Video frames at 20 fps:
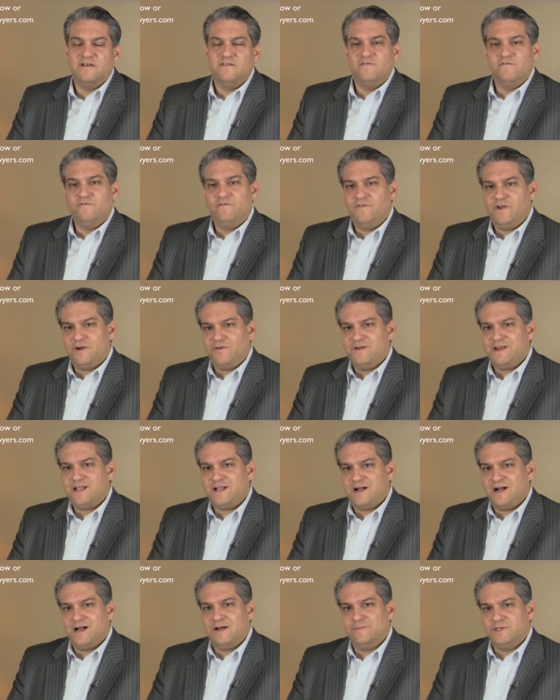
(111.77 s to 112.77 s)
Very
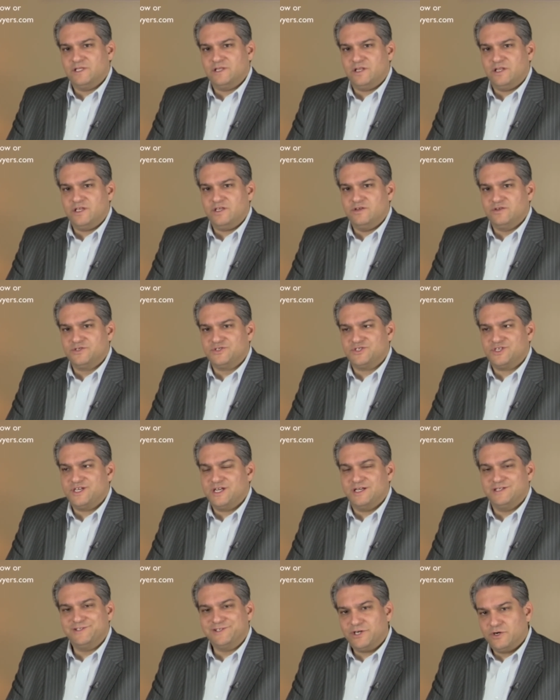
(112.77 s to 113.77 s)
commonly, you'll
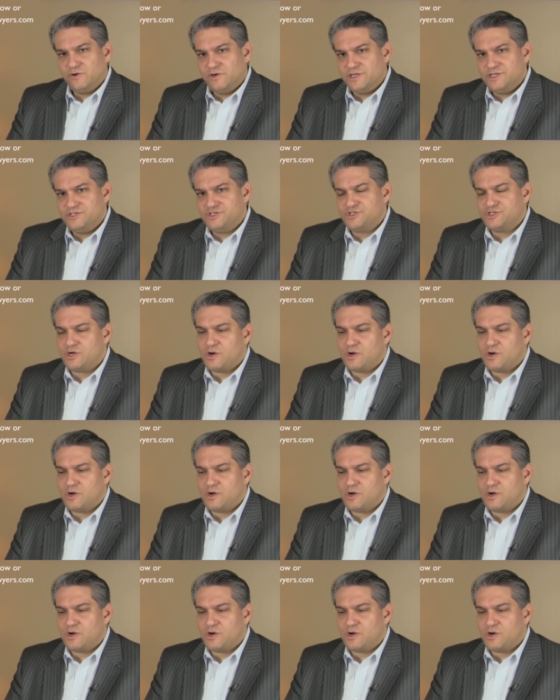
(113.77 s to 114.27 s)
see attorneys